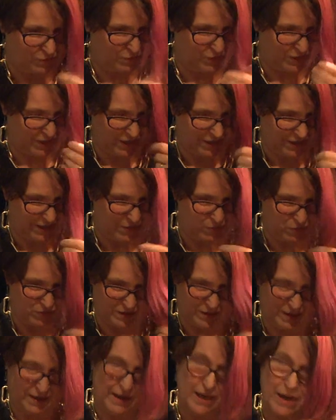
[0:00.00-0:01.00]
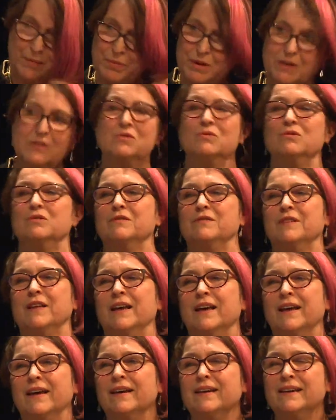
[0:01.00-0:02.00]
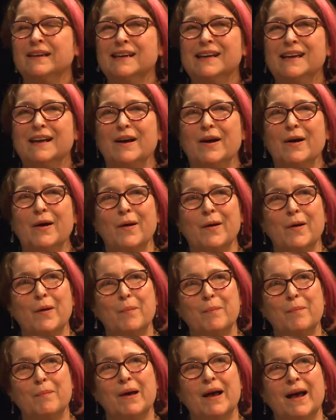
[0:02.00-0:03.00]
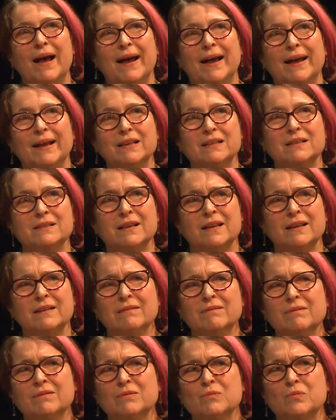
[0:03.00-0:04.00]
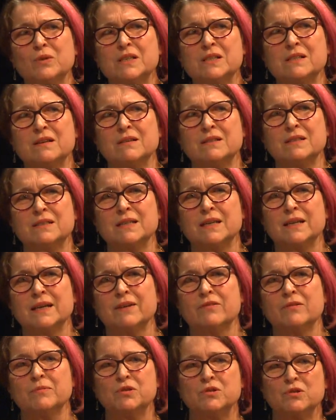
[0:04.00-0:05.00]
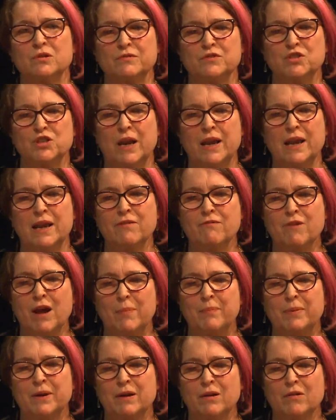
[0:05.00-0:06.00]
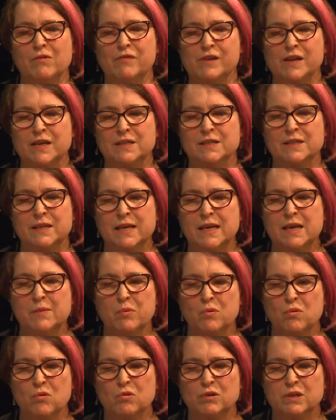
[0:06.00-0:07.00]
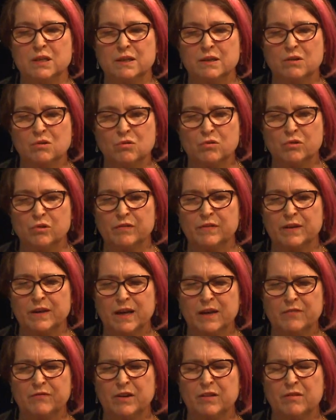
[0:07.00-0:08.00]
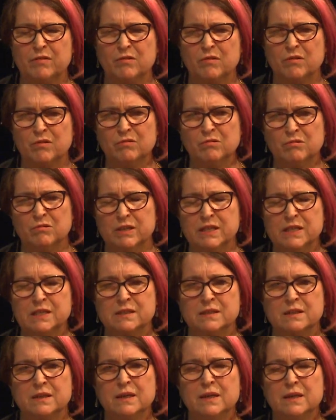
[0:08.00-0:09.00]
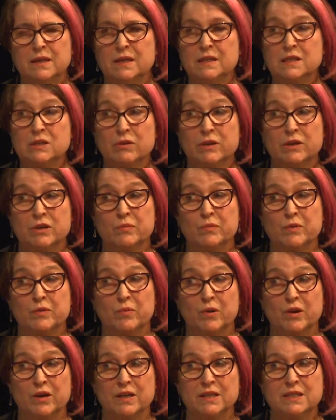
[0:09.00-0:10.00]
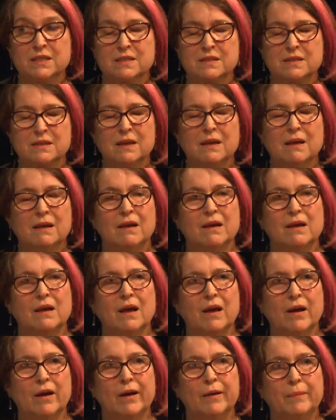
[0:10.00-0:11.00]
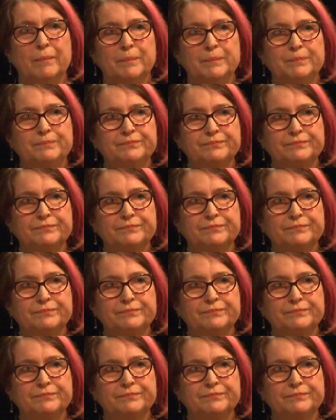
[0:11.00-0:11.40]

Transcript: pretending he wasn't there, but sort of there. And then we started to hear him sort of gently rapping over his keyboard in the corner of the cafe, and thought, oh, he's quite good with words. And